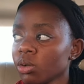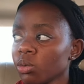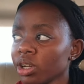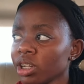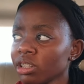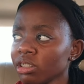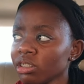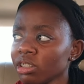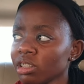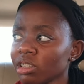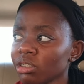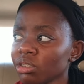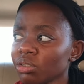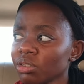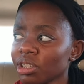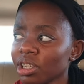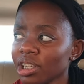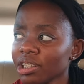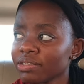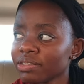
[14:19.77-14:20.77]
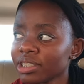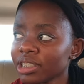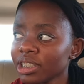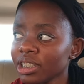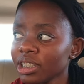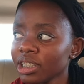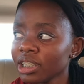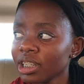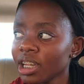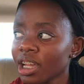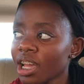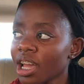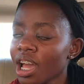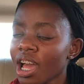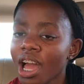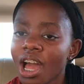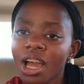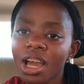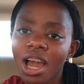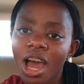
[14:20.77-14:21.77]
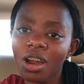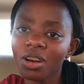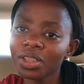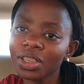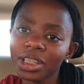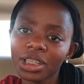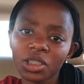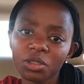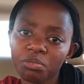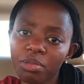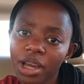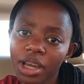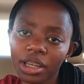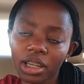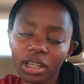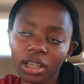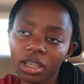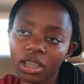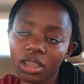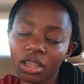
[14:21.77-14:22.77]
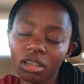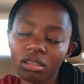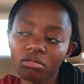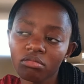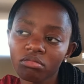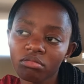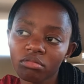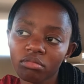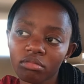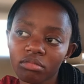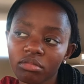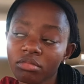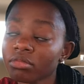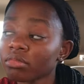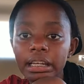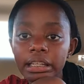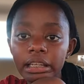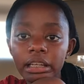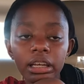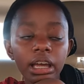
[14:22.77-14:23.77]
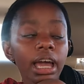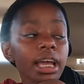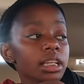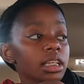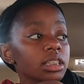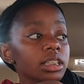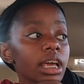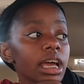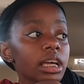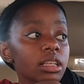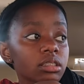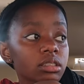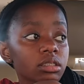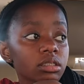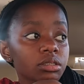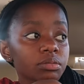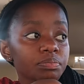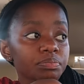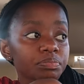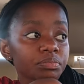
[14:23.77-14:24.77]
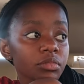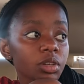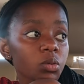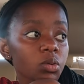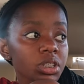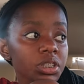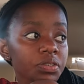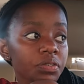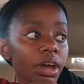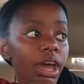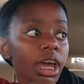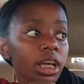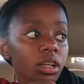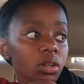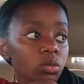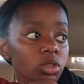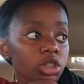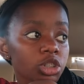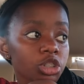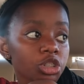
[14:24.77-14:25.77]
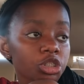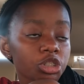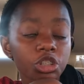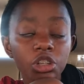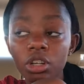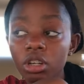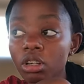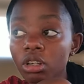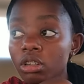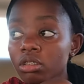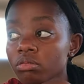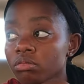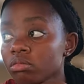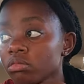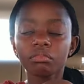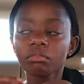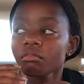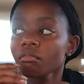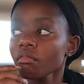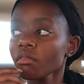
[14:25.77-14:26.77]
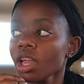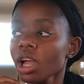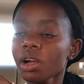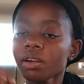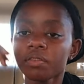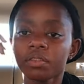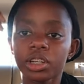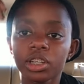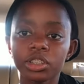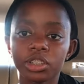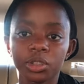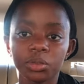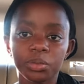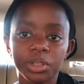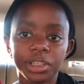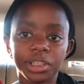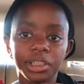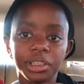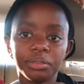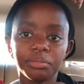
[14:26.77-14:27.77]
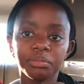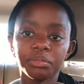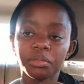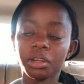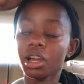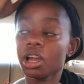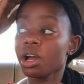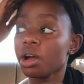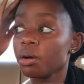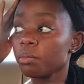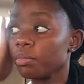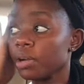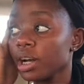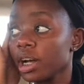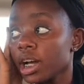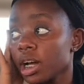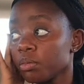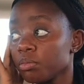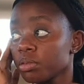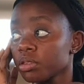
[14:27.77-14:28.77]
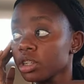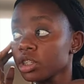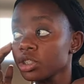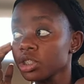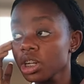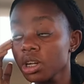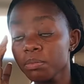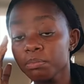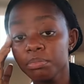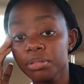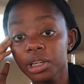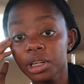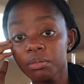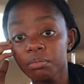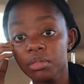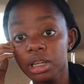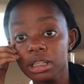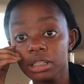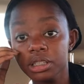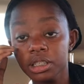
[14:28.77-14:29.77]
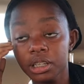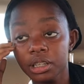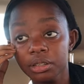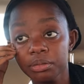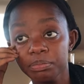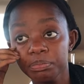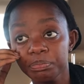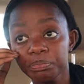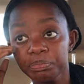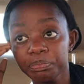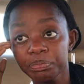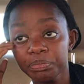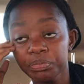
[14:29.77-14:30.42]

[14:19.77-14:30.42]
He went into KFC. I don't think he's buying anything. I did dance. It was fine. It was chill. I'm very sweaty, but I'm pretty sure I'm PMSing.